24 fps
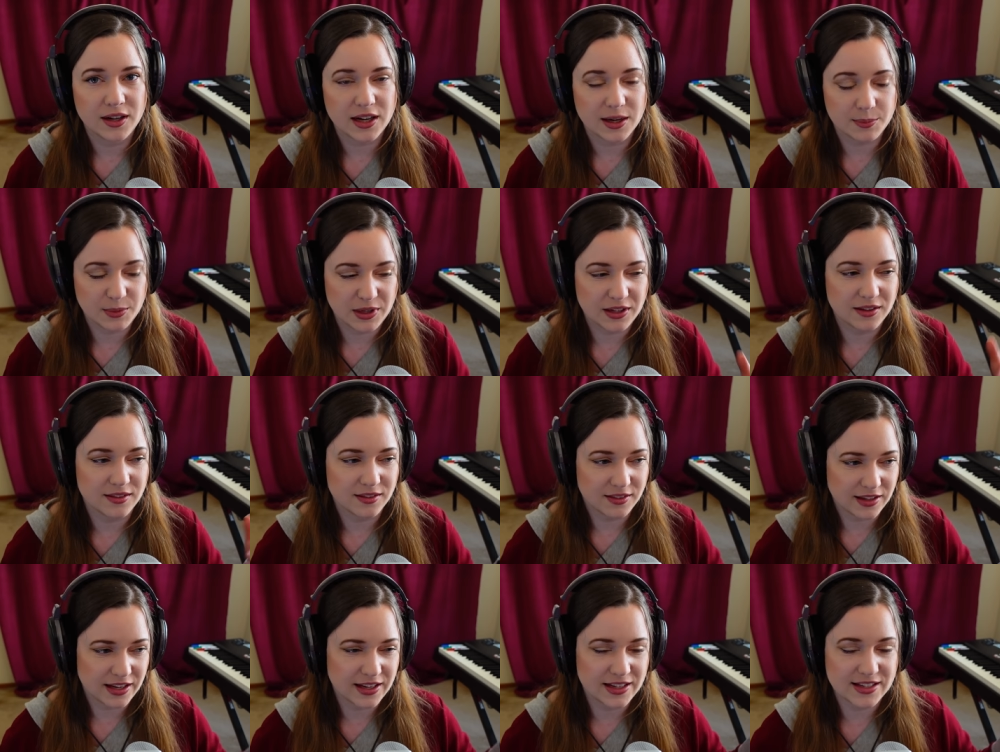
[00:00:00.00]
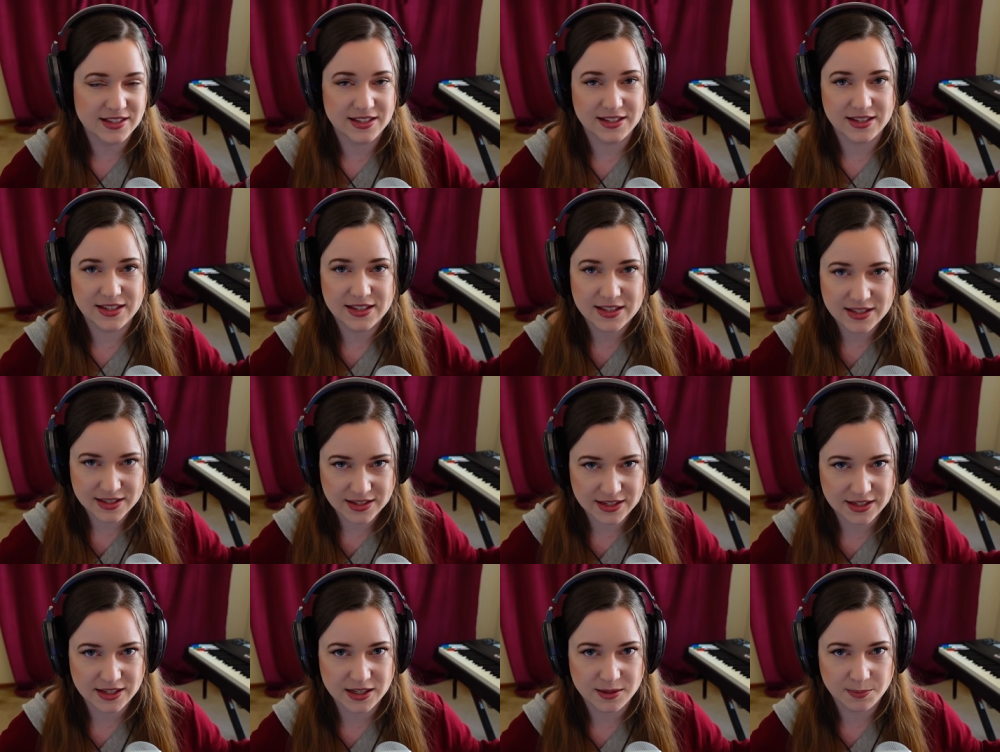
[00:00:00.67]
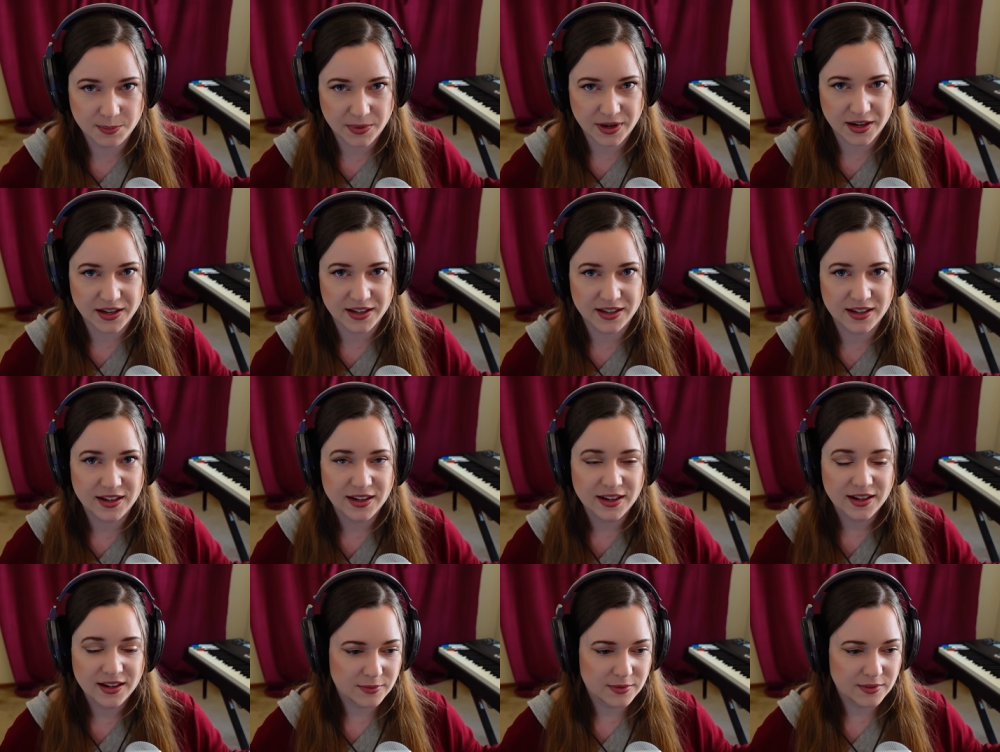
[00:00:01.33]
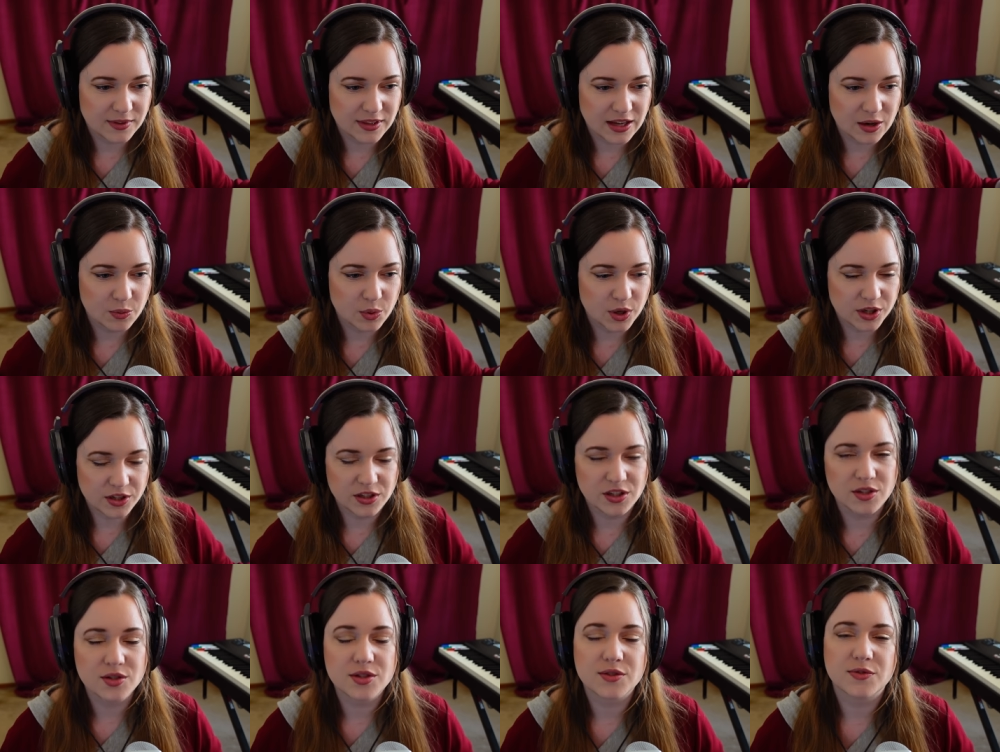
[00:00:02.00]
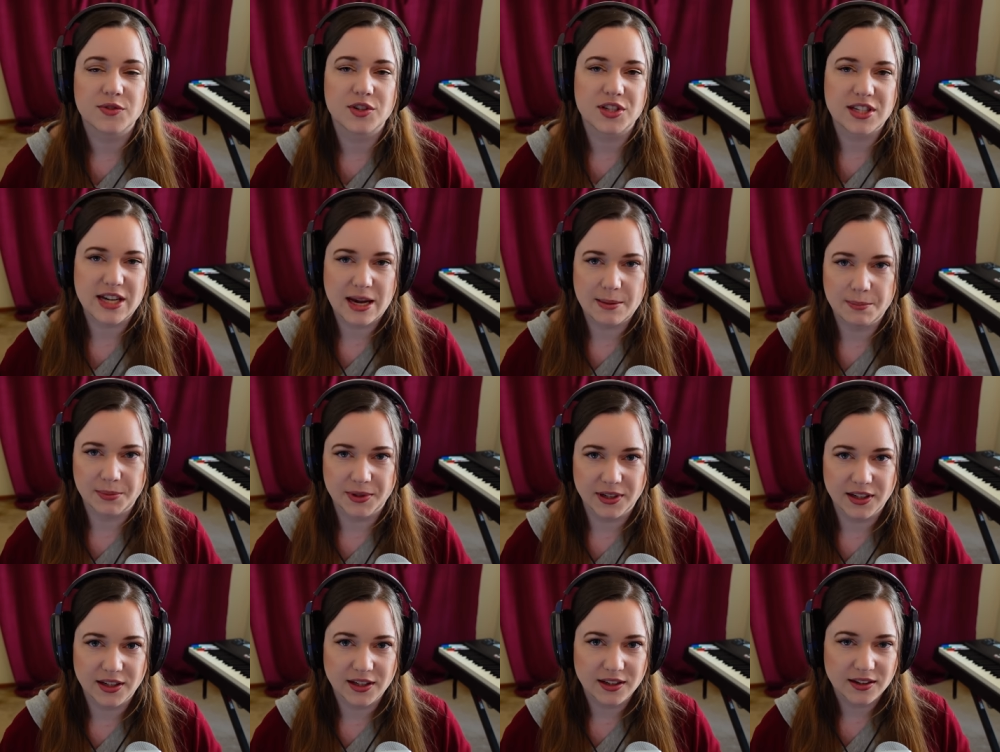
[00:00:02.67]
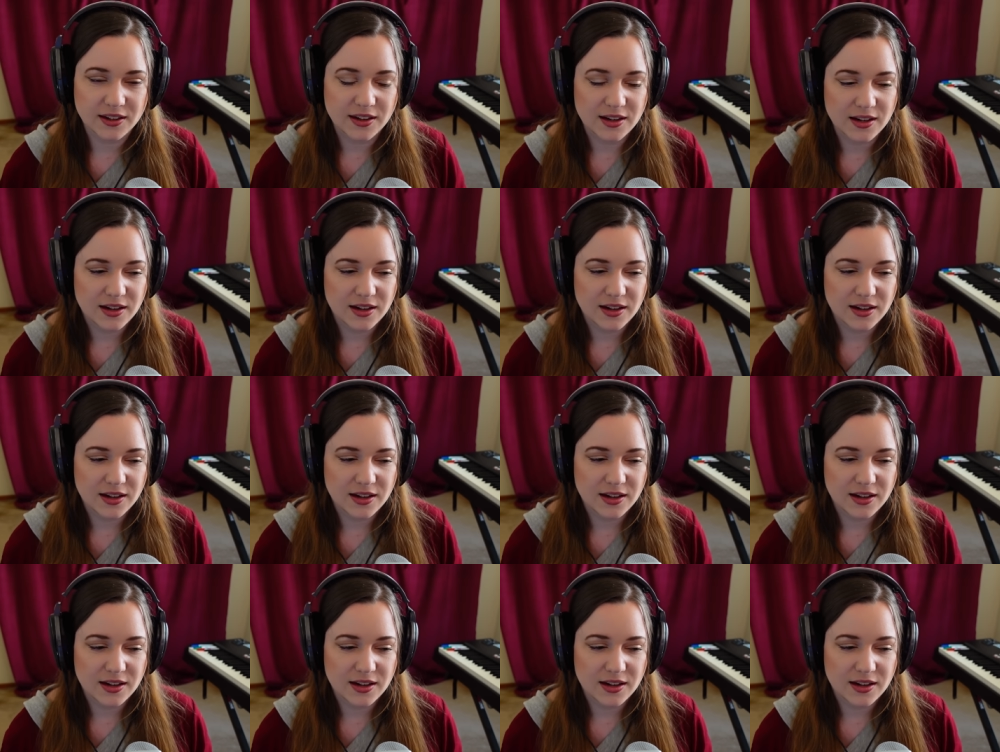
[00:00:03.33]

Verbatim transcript: I mean, they existed, but they weren't used for sampling.